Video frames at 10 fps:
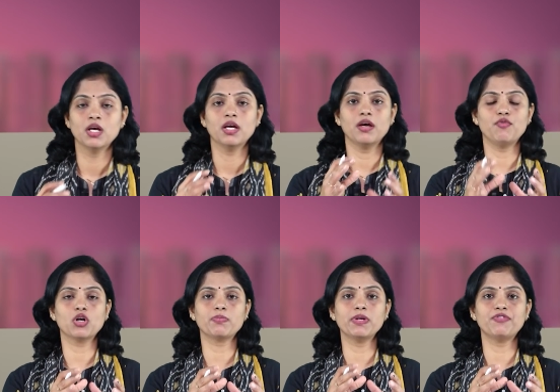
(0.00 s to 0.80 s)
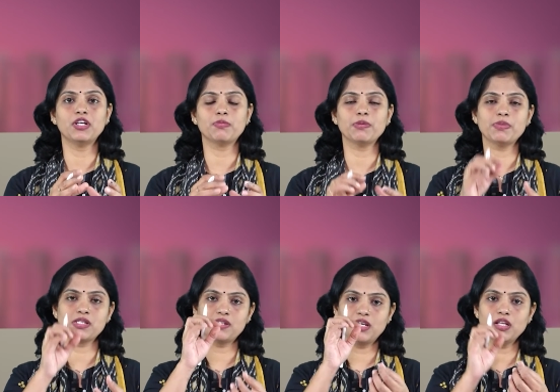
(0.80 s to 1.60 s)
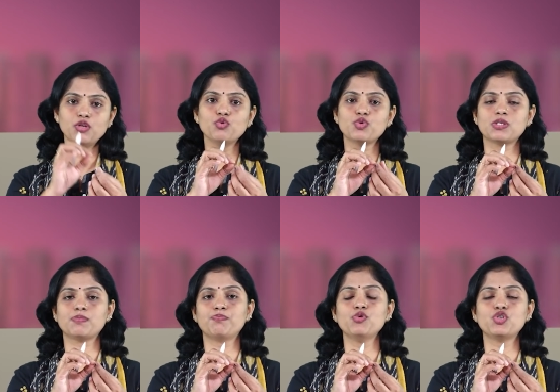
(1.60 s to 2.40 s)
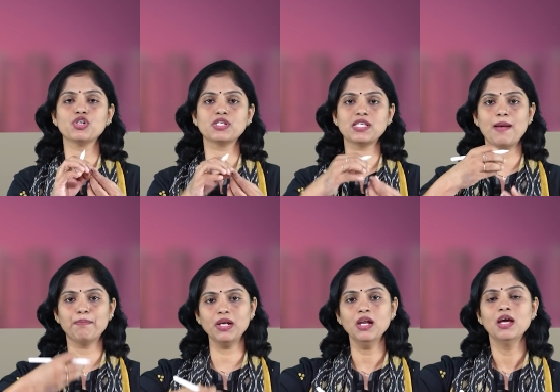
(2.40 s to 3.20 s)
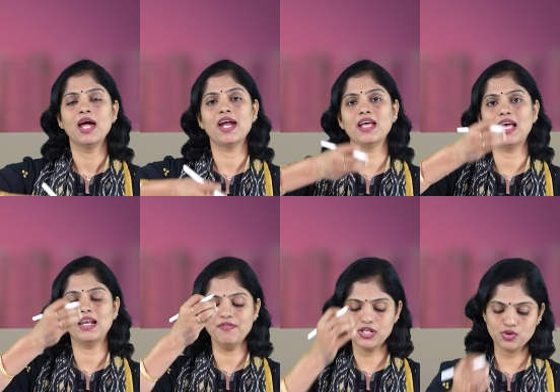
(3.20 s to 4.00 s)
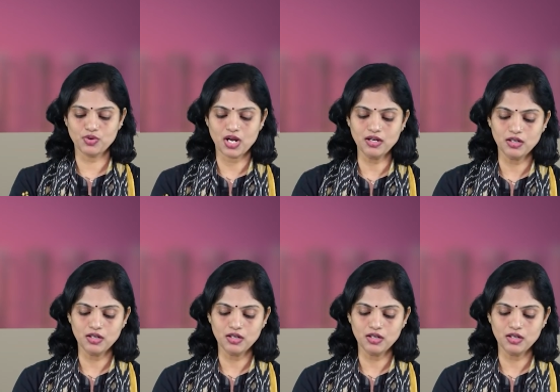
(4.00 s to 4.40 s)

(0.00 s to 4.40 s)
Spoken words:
A Whatman filter paper is taken, you put your sample and allow it to run